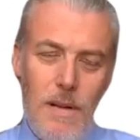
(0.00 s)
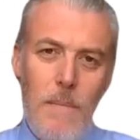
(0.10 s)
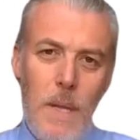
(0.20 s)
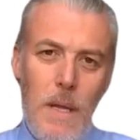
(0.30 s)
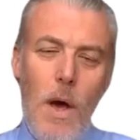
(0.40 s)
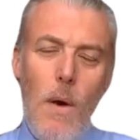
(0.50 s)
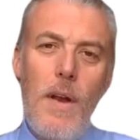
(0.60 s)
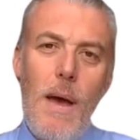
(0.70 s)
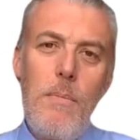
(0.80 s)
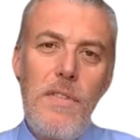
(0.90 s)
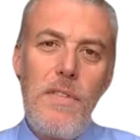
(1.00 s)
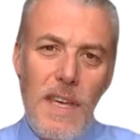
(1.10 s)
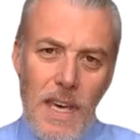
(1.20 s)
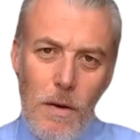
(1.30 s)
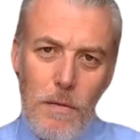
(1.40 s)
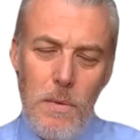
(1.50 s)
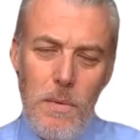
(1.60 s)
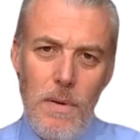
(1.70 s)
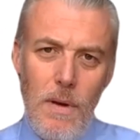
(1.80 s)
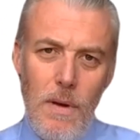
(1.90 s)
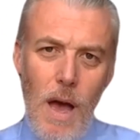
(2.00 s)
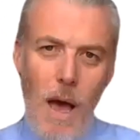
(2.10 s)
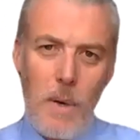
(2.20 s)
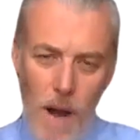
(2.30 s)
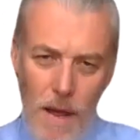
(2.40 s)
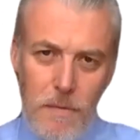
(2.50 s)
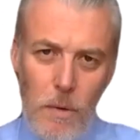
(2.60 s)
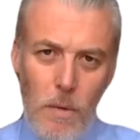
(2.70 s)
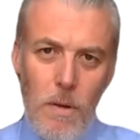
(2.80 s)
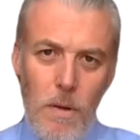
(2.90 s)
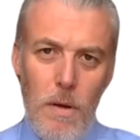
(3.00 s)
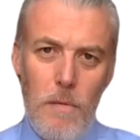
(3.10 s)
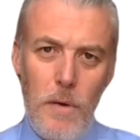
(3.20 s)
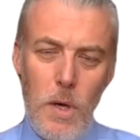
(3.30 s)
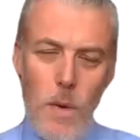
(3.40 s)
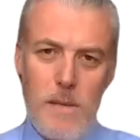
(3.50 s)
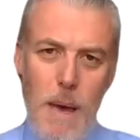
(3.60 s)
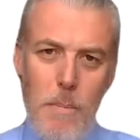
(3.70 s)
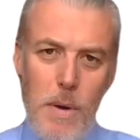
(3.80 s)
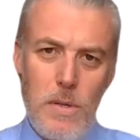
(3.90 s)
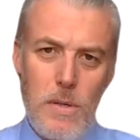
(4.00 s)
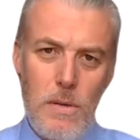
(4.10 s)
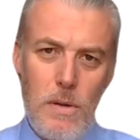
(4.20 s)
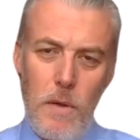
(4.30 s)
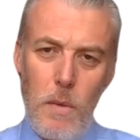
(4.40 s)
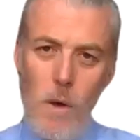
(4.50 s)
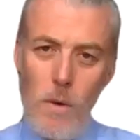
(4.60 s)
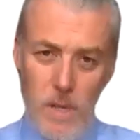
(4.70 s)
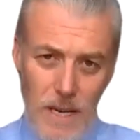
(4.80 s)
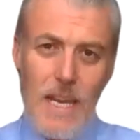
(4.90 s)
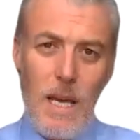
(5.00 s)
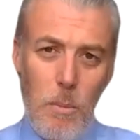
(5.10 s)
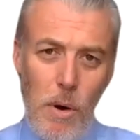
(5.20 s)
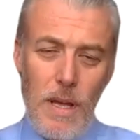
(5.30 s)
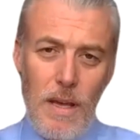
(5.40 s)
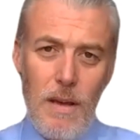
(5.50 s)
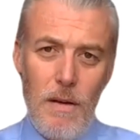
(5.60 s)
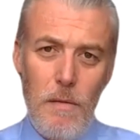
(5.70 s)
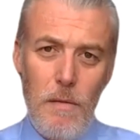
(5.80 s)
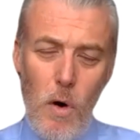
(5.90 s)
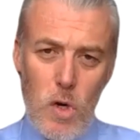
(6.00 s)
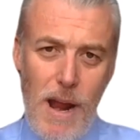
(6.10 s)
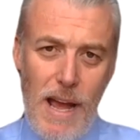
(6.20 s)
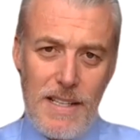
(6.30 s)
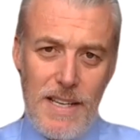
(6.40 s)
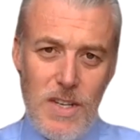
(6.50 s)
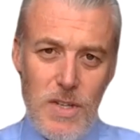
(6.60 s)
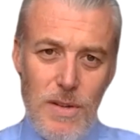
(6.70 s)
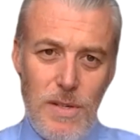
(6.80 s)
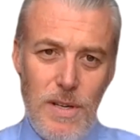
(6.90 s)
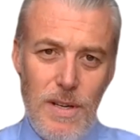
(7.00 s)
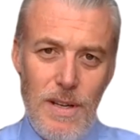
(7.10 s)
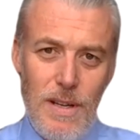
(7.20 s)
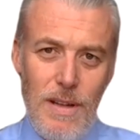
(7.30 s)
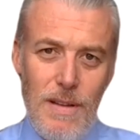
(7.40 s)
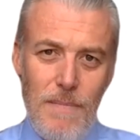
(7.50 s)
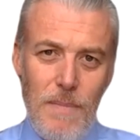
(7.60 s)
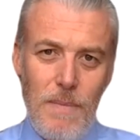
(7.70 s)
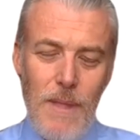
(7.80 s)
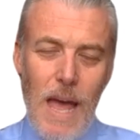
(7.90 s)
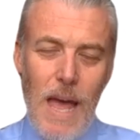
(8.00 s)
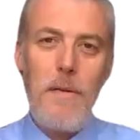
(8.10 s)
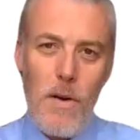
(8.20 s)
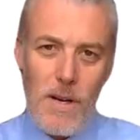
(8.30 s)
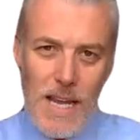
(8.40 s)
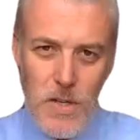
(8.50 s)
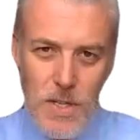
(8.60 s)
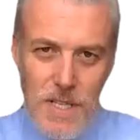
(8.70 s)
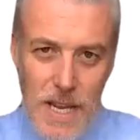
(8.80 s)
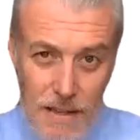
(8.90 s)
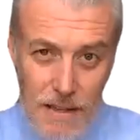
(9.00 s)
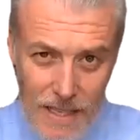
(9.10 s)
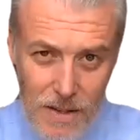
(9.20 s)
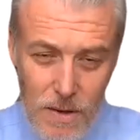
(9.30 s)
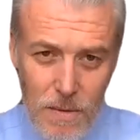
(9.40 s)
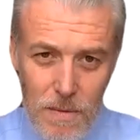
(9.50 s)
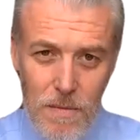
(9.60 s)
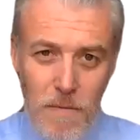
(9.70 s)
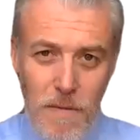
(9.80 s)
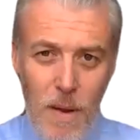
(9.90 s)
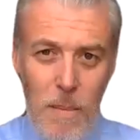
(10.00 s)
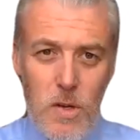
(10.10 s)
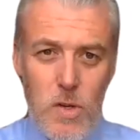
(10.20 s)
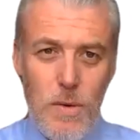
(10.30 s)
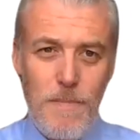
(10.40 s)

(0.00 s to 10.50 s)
Know that I'm thinking of you. I'm grateful for you as members of the world's leading body for IOSH practitioners and for your attention today. Thank you very much.